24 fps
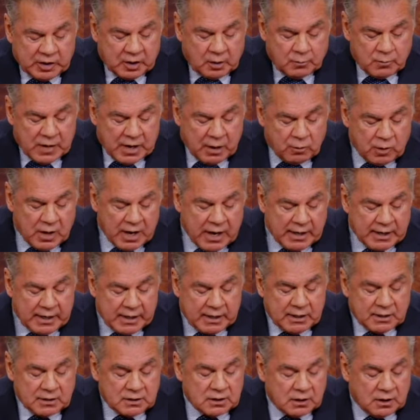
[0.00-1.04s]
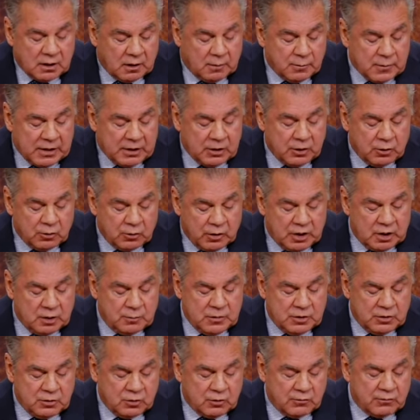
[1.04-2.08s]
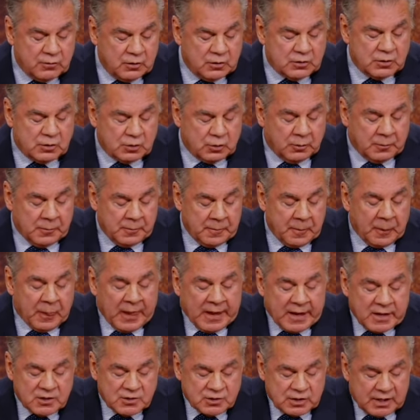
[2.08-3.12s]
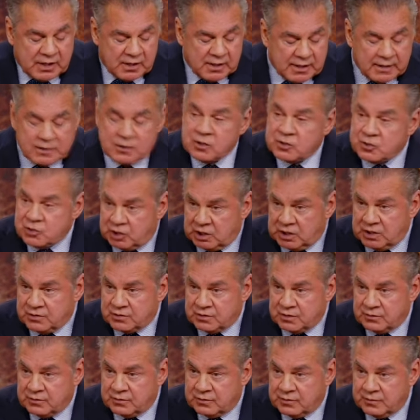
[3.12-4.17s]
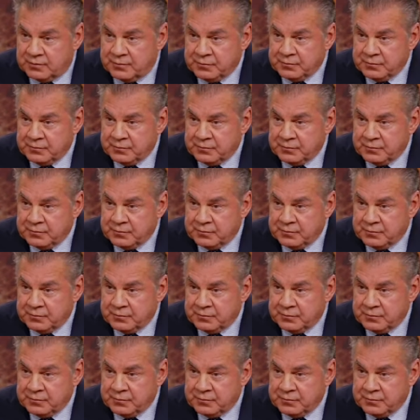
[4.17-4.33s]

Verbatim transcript: at my right hand until I make your enemies your footstool. He said that to Jesus.